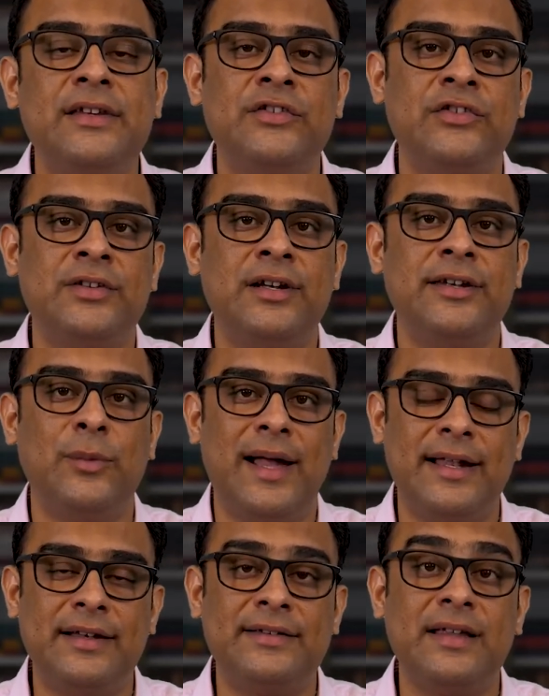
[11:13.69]
digital
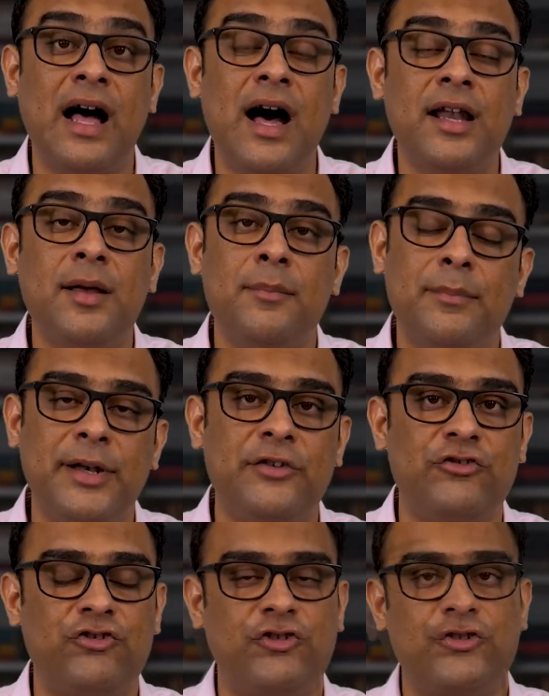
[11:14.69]
divides are
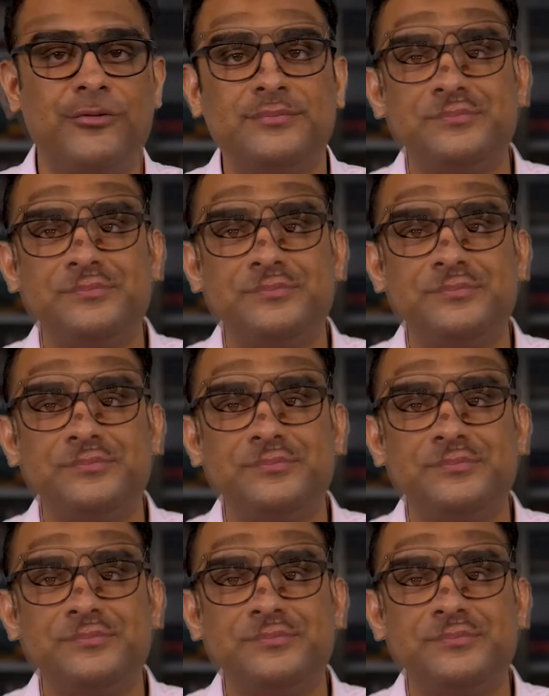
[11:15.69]
bridged.